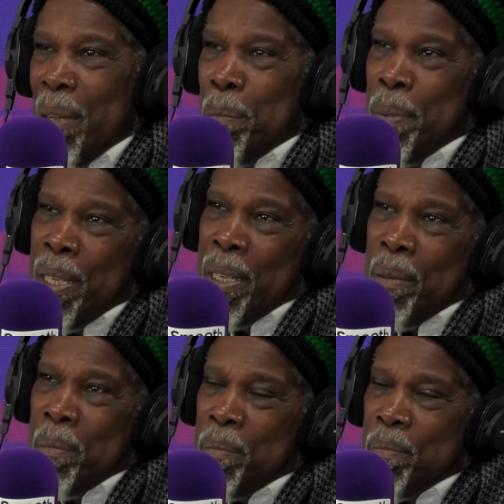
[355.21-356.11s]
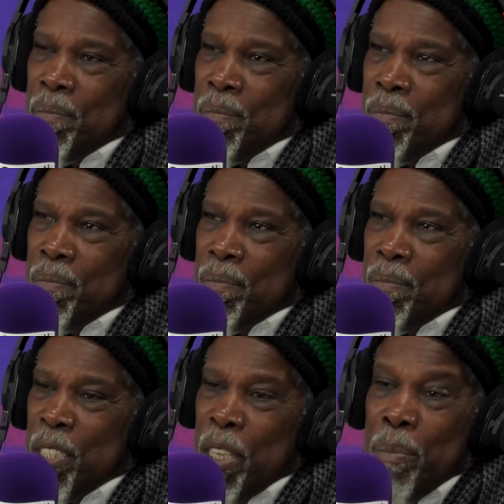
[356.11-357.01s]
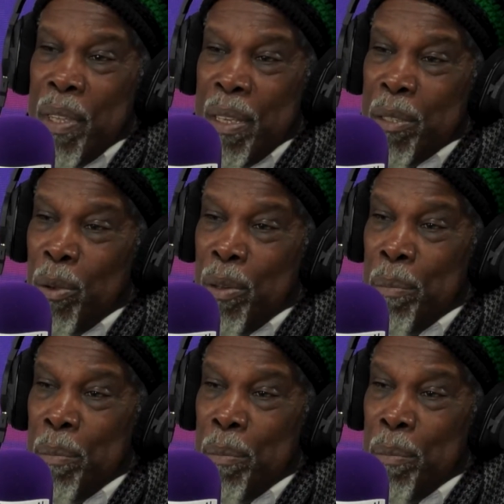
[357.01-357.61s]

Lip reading: Being 70 years old,